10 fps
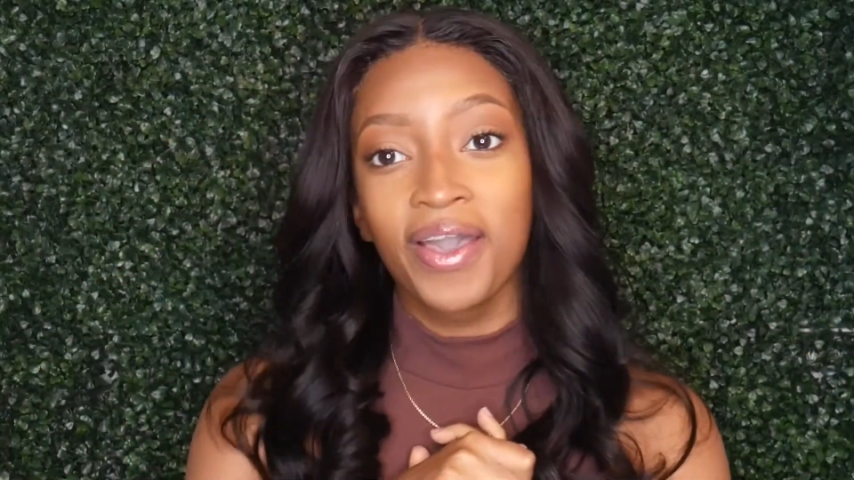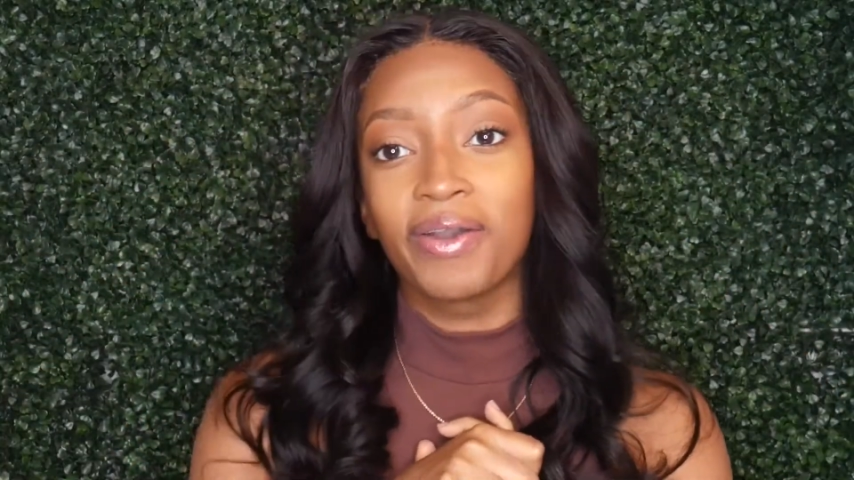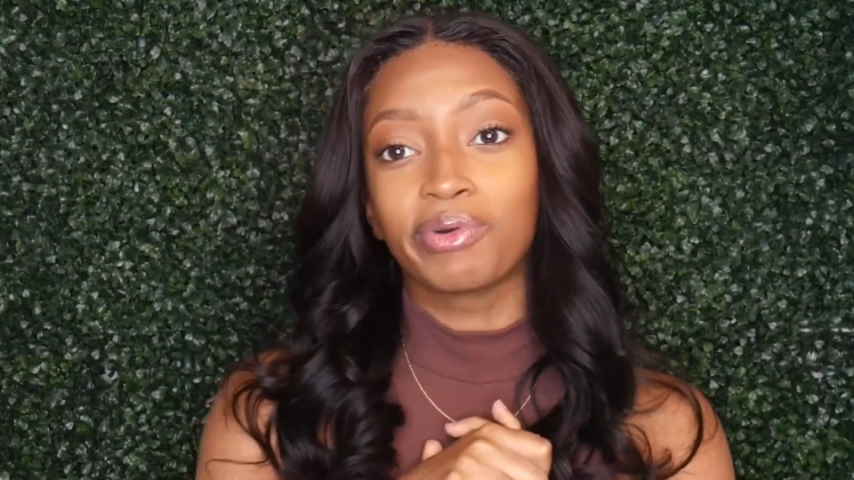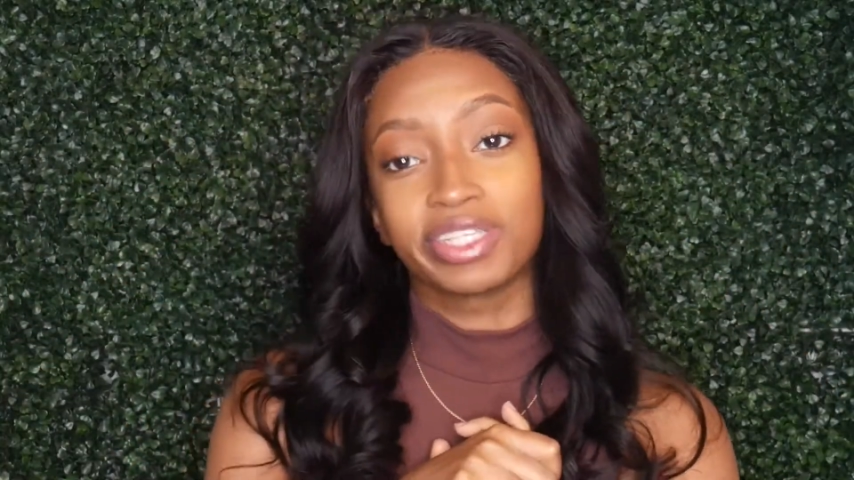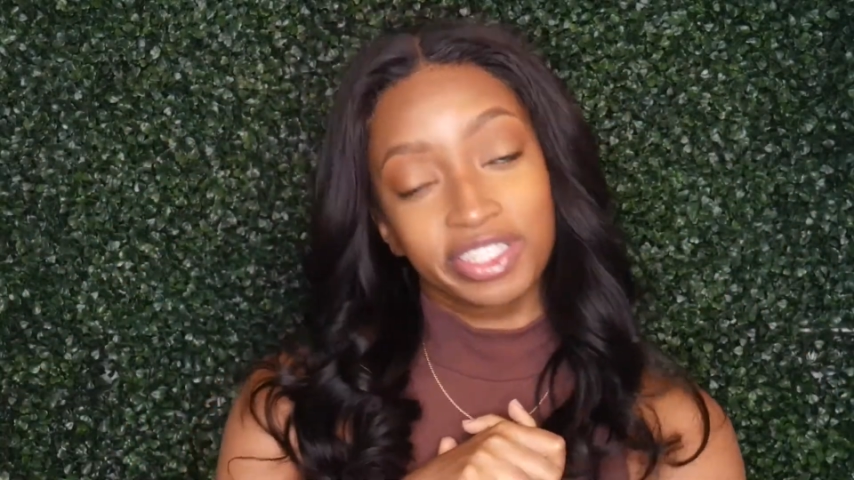
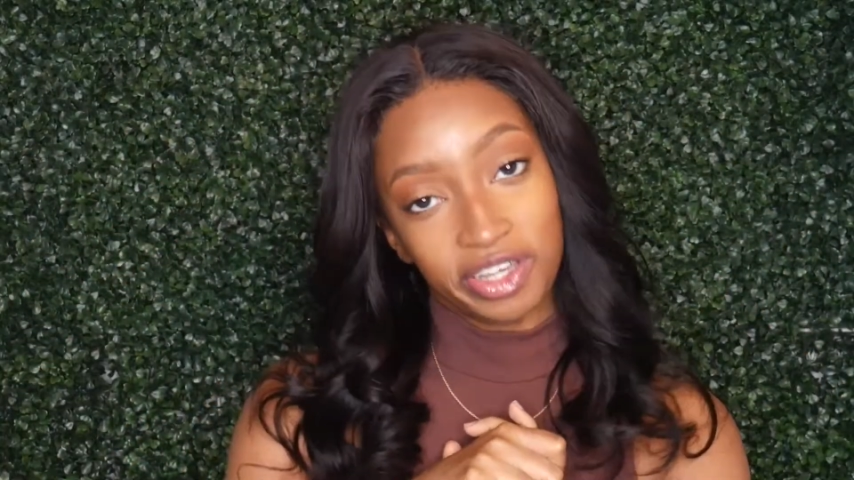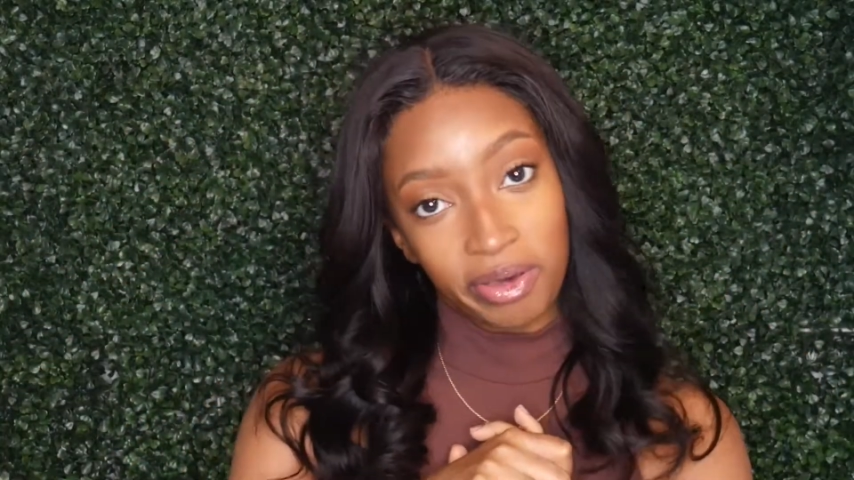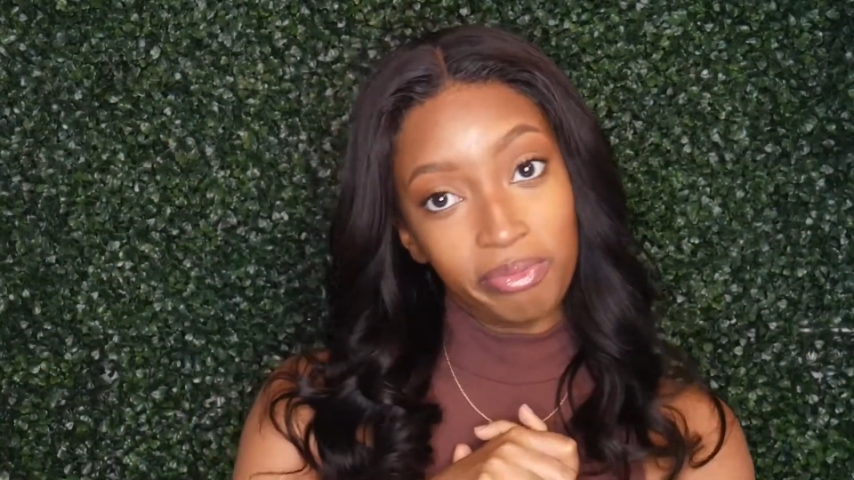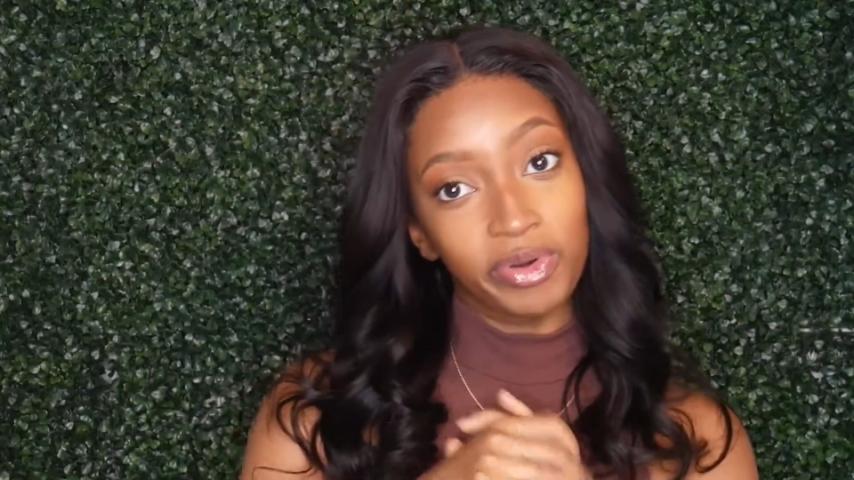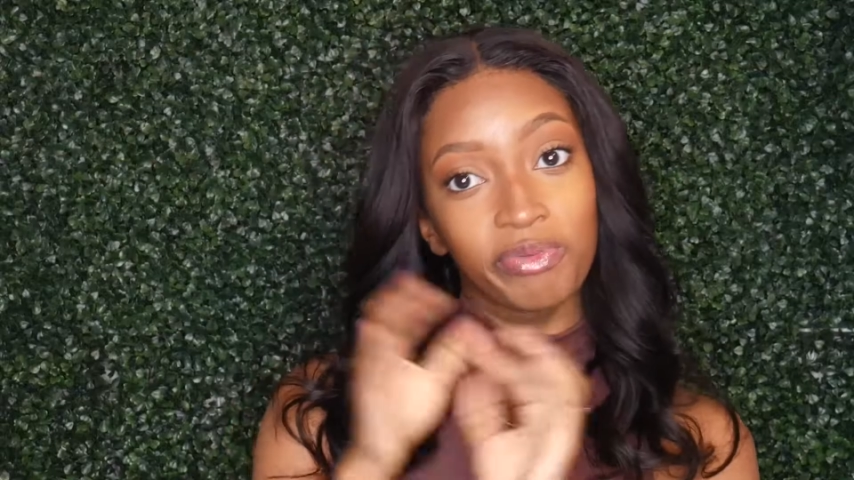What's
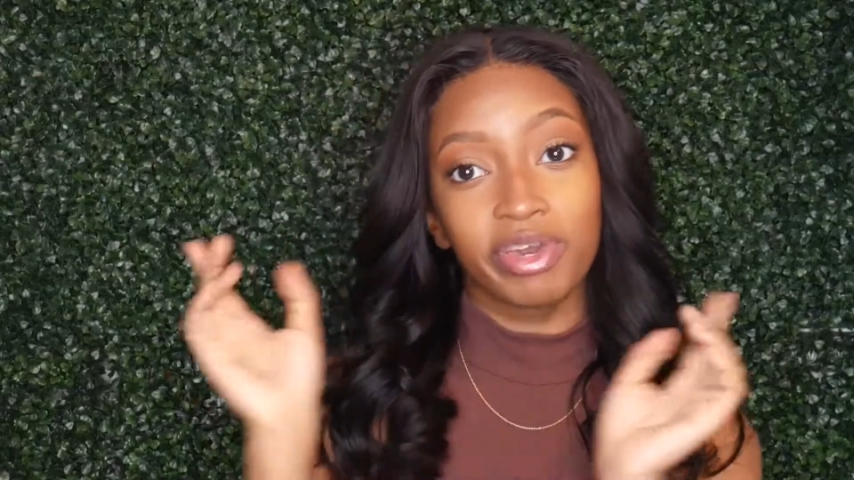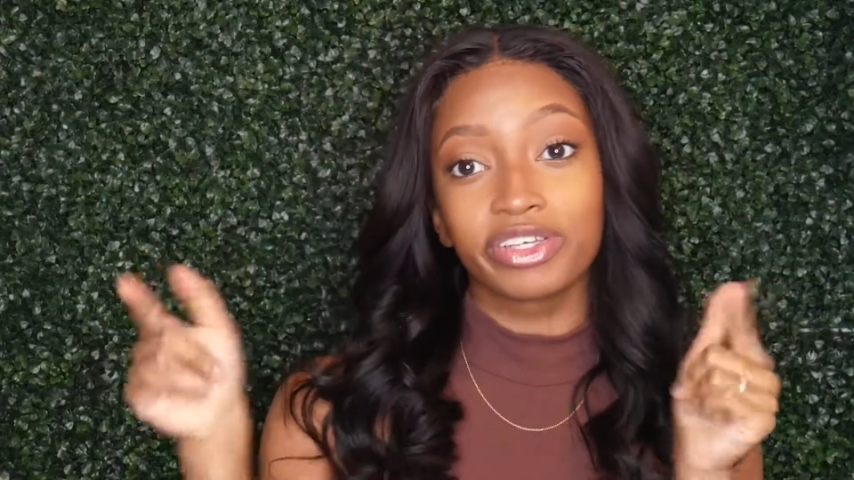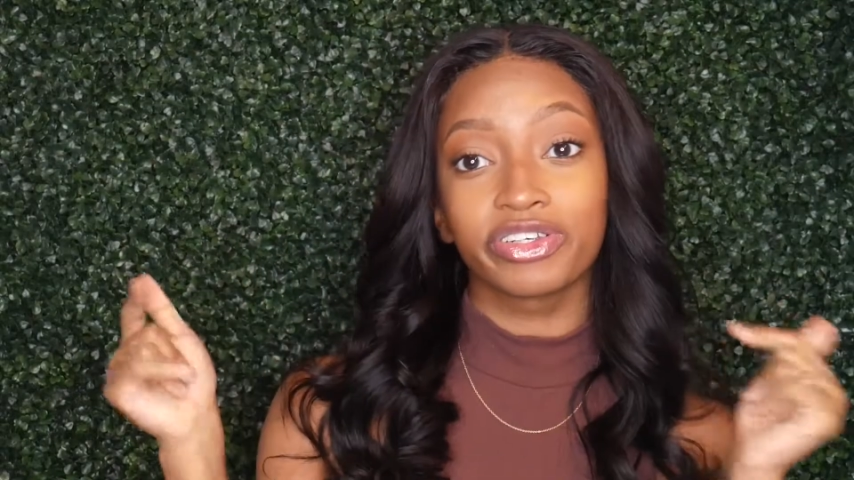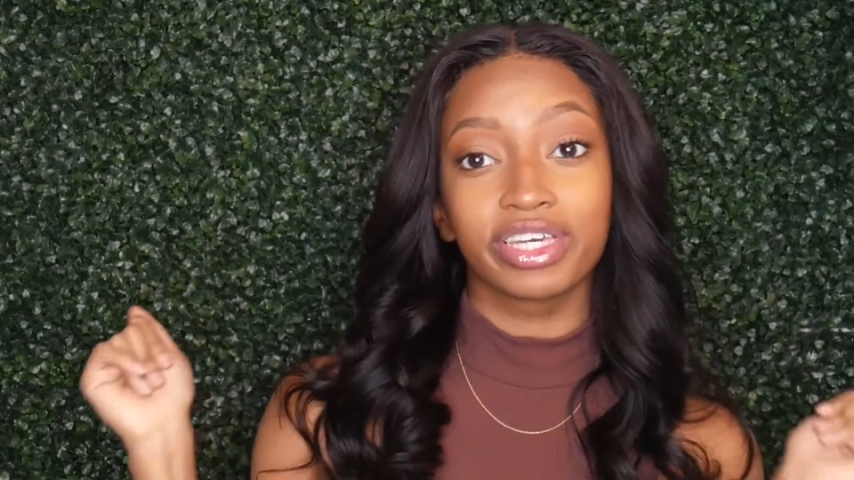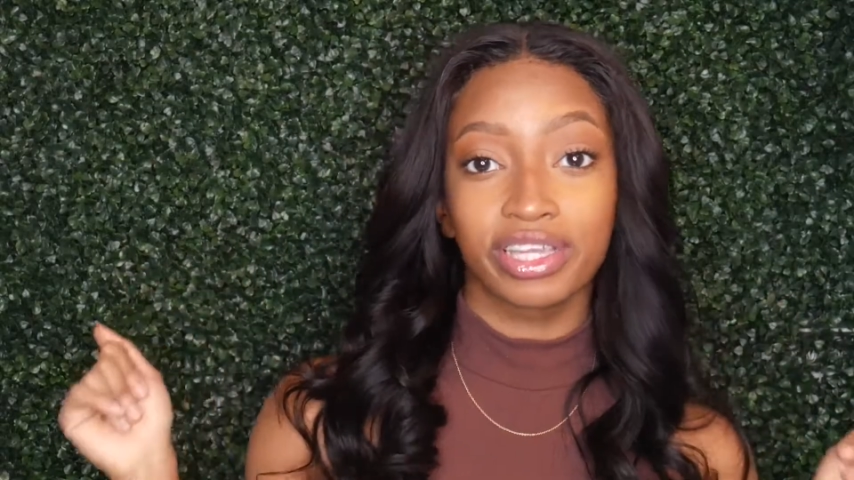up, boo? Make
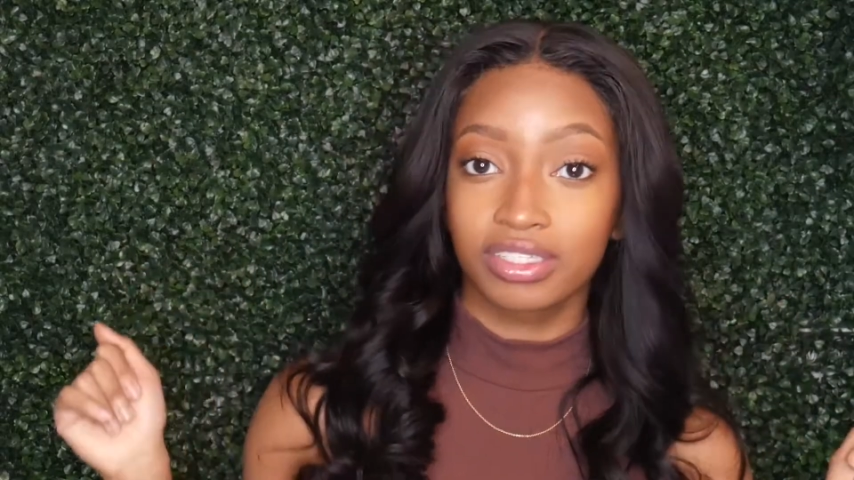sure you hit that